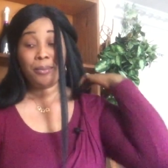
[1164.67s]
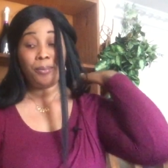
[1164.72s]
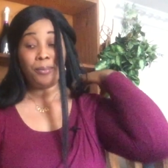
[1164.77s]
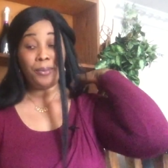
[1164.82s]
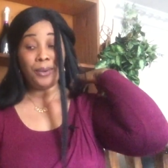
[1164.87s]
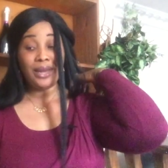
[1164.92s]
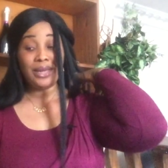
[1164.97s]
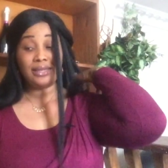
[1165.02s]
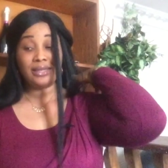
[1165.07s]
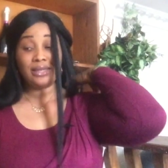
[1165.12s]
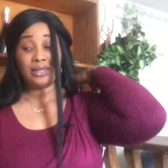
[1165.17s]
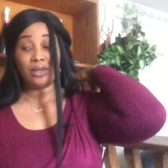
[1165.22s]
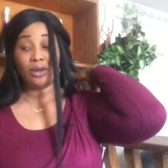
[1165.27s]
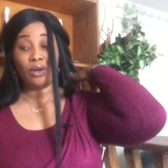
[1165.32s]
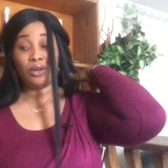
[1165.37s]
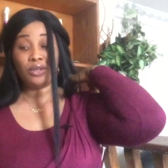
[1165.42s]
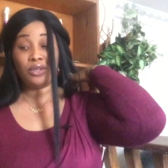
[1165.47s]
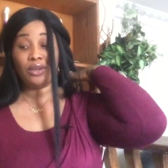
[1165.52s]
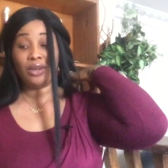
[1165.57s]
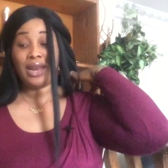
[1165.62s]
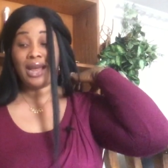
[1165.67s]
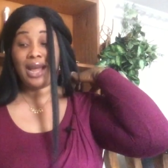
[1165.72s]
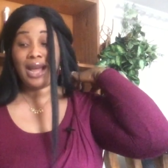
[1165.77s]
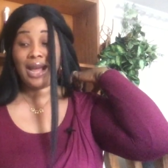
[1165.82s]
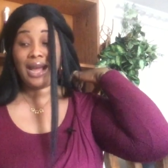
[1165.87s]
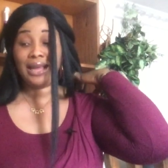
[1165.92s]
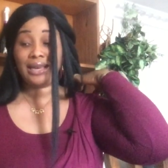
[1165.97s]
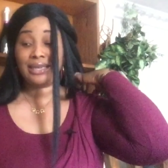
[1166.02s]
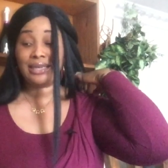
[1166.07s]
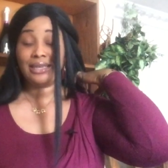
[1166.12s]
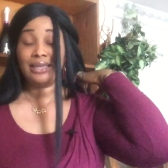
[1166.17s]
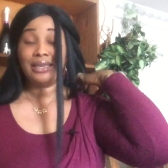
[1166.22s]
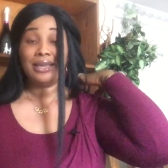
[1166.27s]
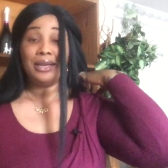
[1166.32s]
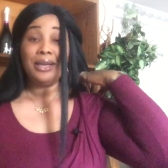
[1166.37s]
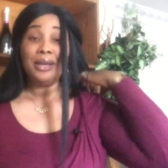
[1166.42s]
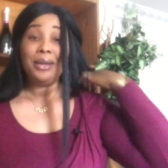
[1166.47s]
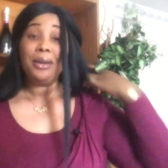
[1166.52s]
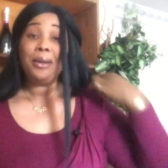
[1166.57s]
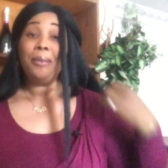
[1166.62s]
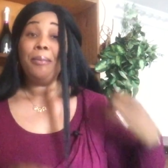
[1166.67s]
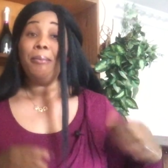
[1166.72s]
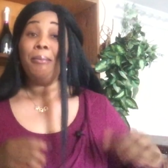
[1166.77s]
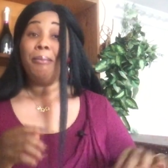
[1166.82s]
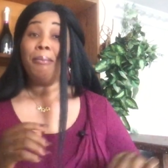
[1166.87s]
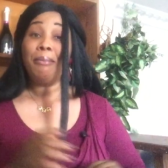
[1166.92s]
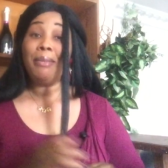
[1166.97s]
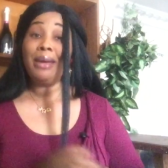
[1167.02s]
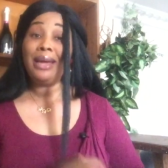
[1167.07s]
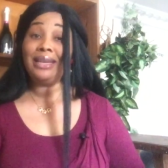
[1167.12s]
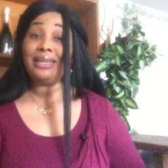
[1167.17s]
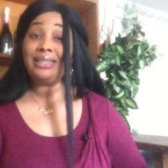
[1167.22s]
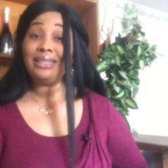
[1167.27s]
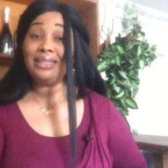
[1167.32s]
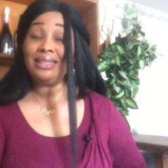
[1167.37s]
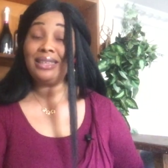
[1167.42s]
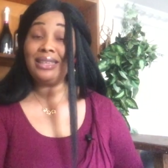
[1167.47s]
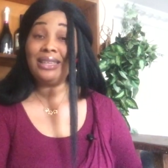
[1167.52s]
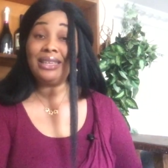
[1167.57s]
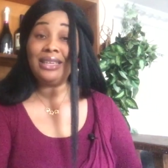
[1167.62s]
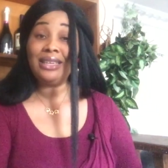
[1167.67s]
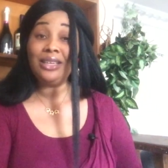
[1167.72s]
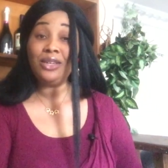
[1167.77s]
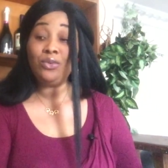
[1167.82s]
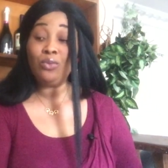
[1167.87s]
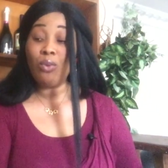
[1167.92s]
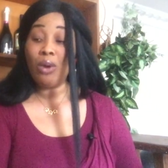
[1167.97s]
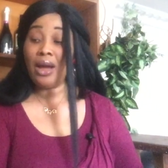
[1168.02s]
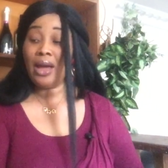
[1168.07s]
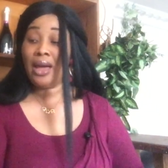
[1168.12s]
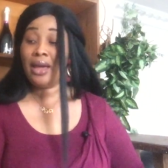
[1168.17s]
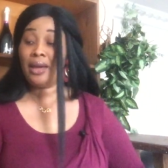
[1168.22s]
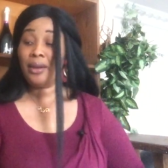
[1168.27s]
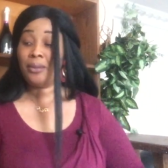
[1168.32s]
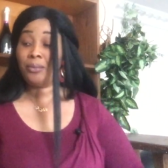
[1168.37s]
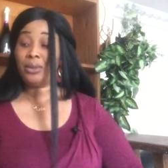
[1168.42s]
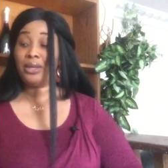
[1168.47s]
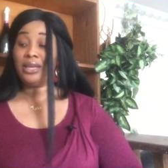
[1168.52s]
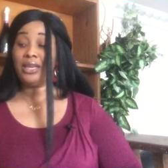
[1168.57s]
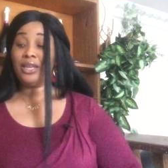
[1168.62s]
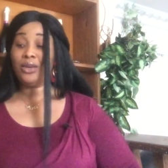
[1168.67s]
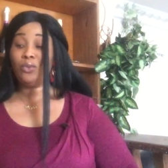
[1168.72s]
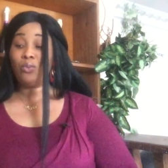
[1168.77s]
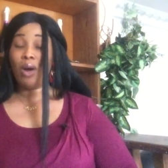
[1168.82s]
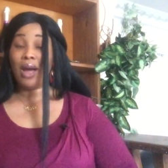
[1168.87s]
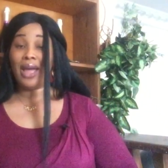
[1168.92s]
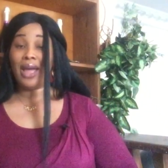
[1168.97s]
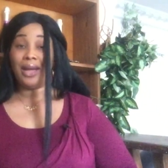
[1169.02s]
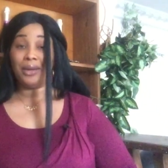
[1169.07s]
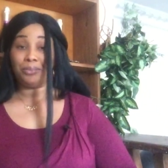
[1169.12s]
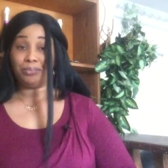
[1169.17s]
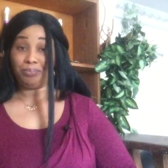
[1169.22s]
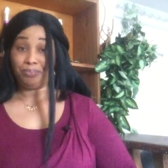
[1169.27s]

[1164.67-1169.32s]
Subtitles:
Prince, on the other hand, made Kidwaya,